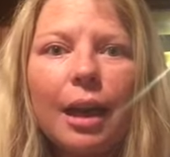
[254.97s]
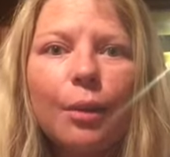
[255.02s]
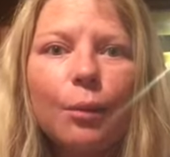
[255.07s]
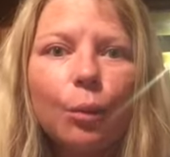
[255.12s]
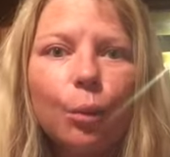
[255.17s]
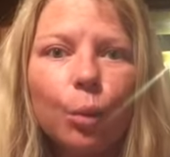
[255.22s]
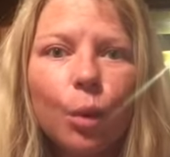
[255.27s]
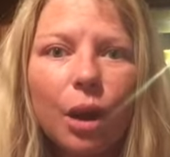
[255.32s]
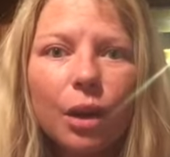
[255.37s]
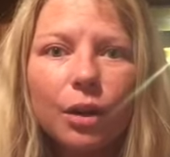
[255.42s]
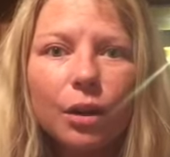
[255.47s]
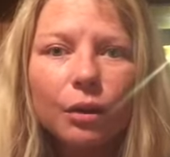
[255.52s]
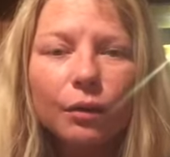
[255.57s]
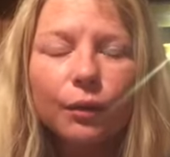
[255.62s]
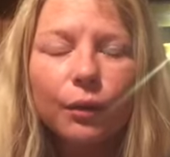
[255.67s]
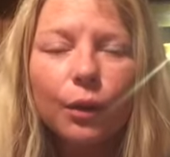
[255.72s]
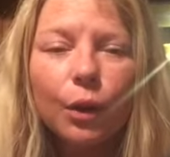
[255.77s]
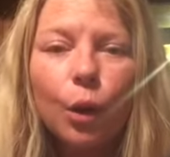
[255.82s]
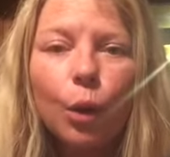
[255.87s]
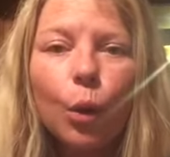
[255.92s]

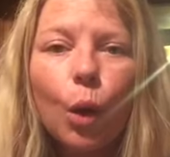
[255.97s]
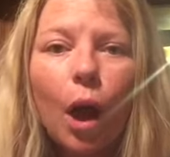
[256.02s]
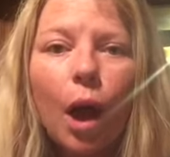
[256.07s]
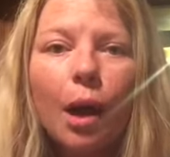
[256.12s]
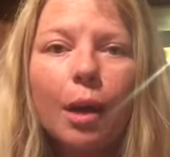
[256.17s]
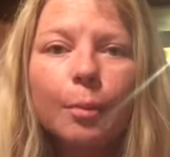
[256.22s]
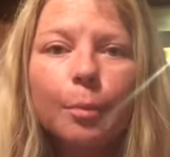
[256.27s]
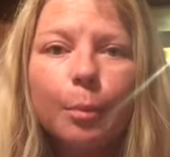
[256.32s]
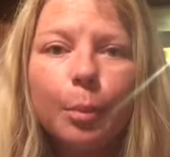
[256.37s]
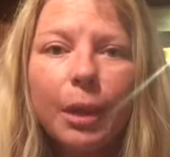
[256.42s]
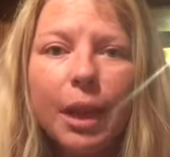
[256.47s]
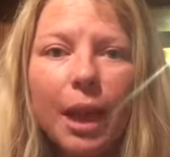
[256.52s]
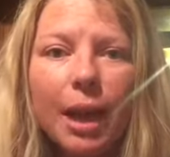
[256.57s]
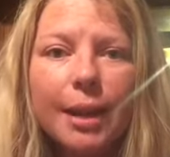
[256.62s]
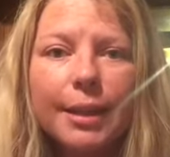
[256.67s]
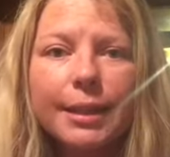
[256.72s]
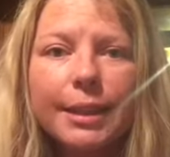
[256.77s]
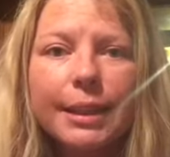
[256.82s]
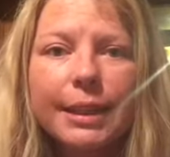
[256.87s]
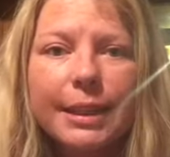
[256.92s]
wonderful,
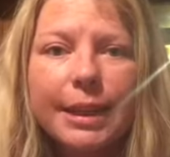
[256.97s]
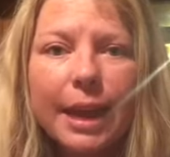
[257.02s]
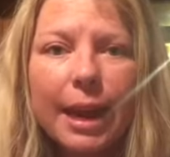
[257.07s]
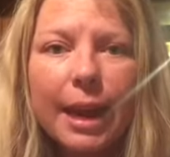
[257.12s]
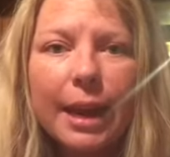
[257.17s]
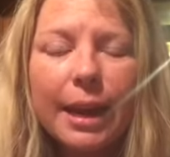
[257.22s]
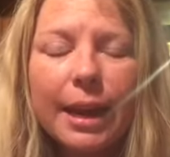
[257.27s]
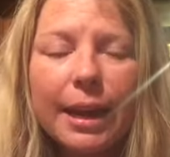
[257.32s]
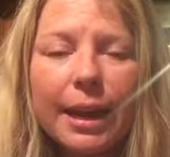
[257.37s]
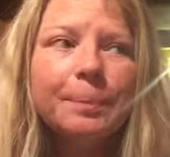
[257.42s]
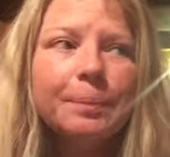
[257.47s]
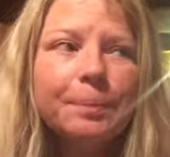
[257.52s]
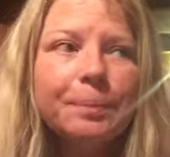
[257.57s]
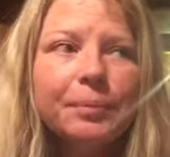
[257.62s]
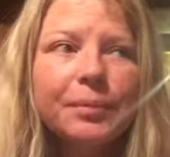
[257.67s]
blessed day.